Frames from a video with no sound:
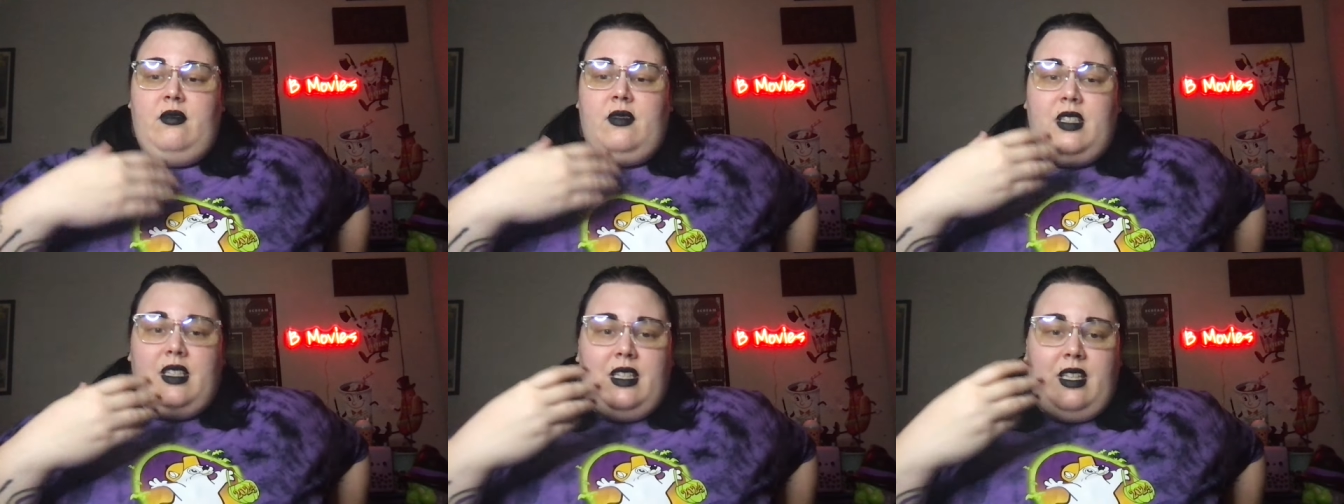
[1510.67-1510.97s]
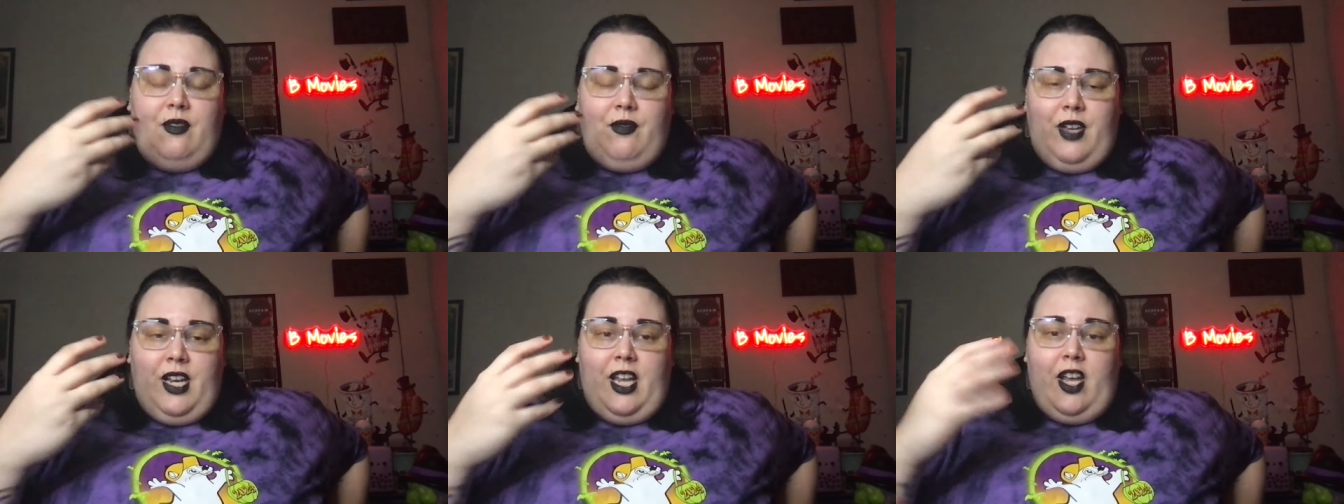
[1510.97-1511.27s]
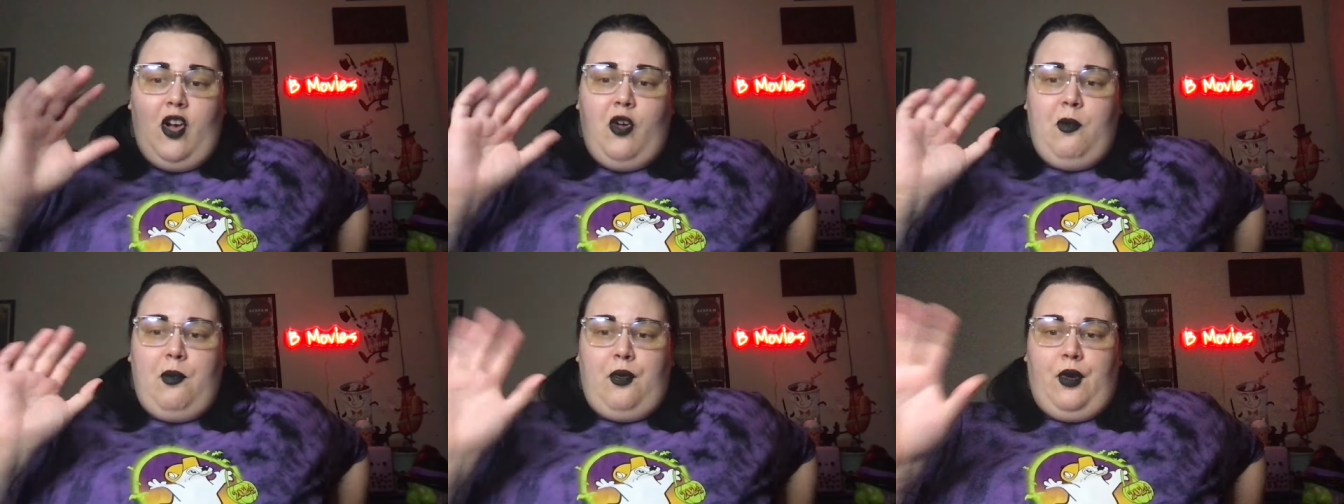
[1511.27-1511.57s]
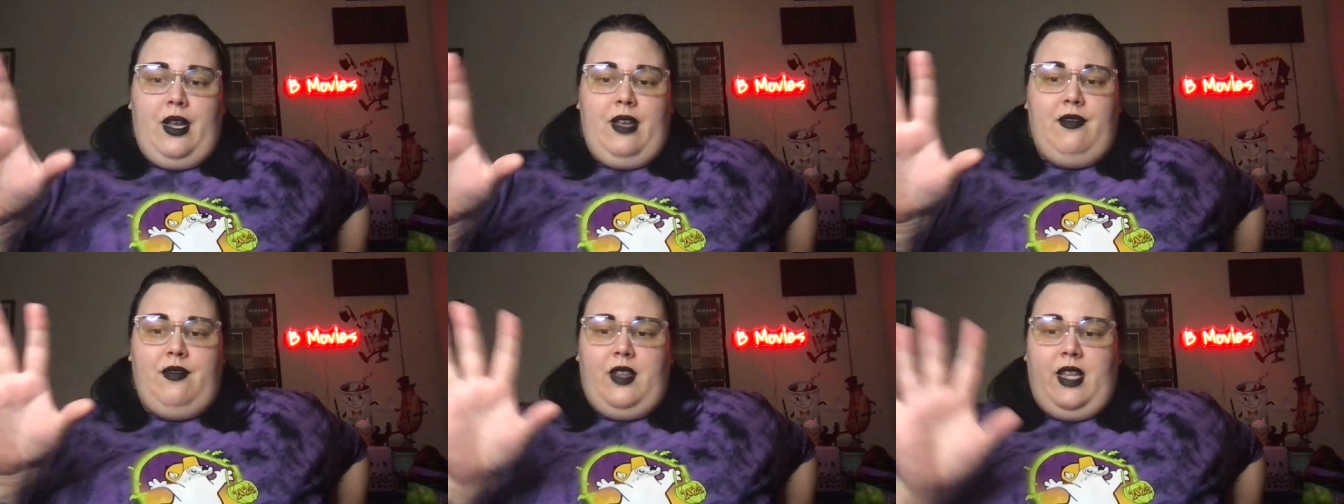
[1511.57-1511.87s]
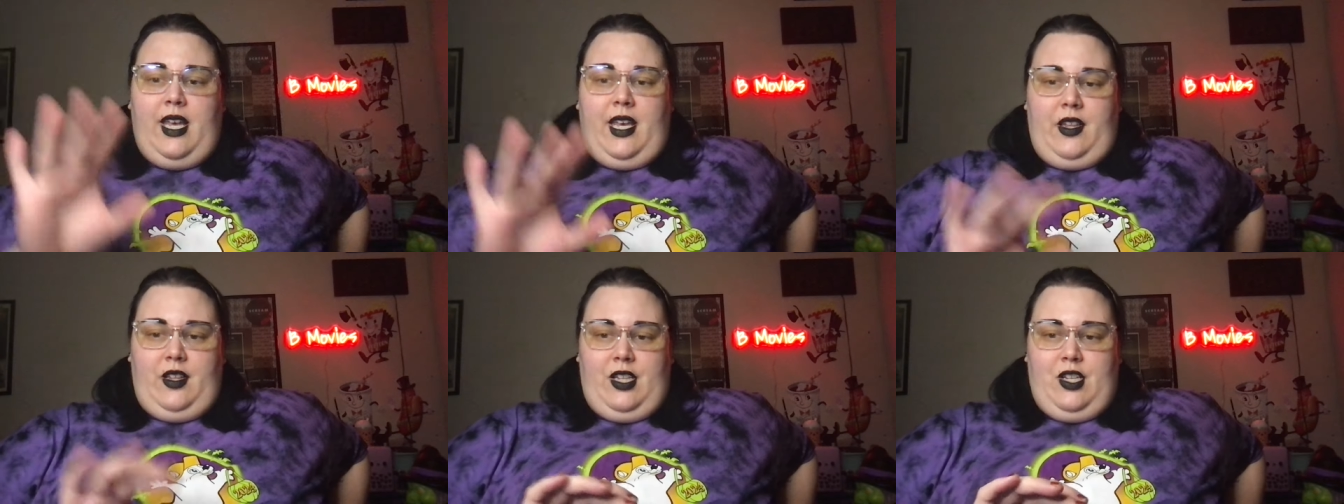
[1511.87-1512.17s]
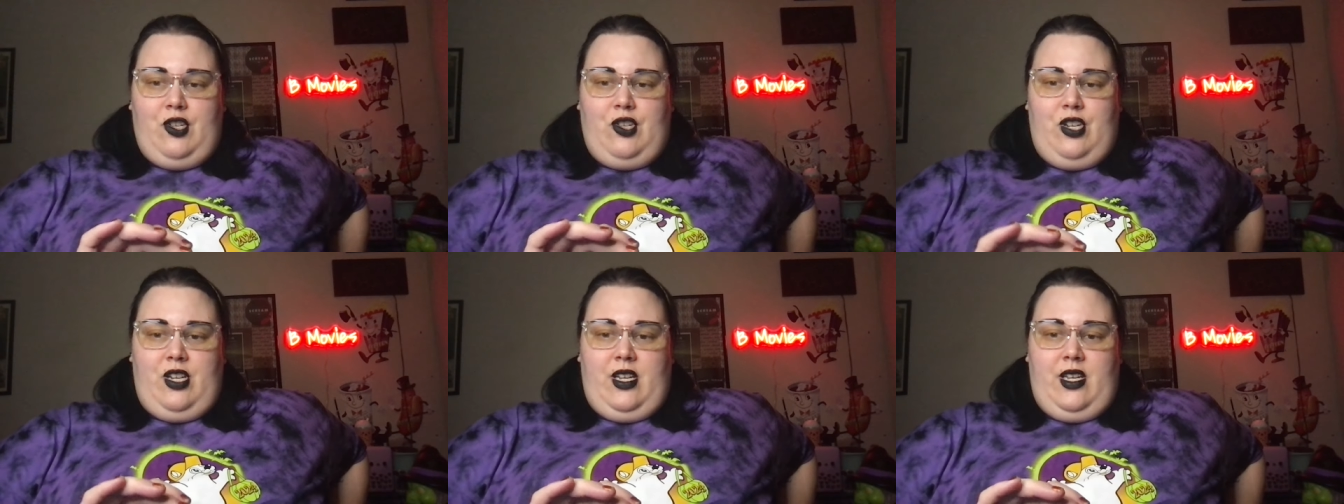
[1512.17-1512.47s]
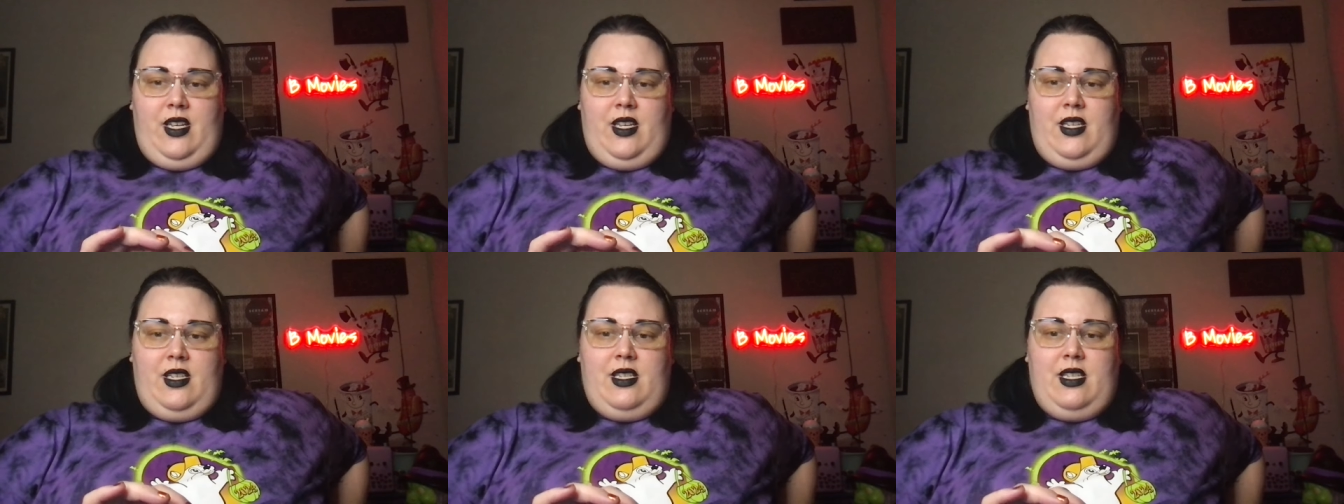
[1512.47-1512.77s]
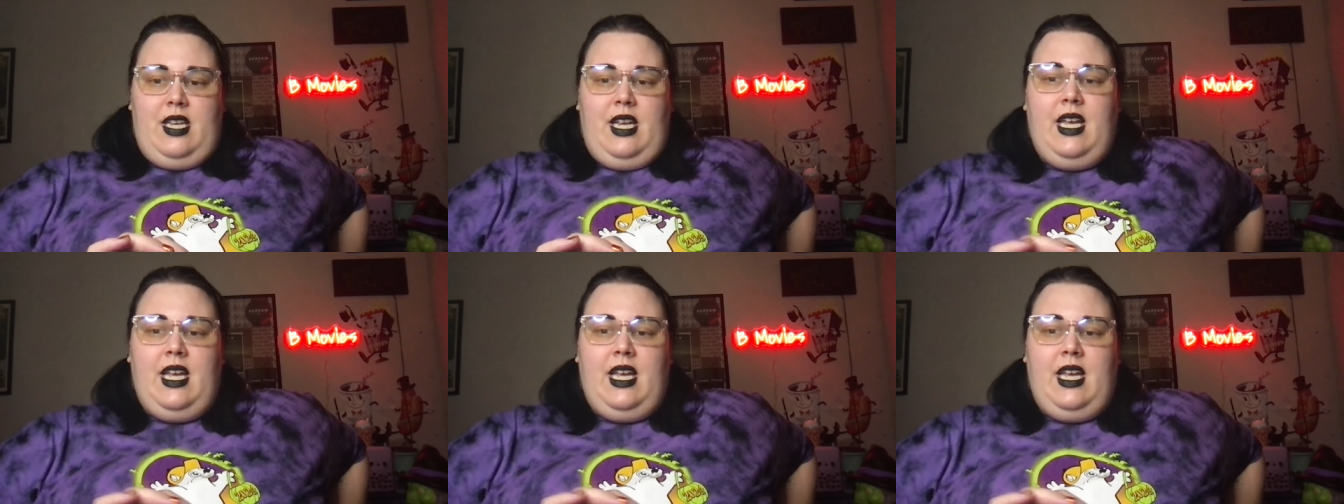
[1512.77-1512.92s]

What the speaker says: The video briefly glitches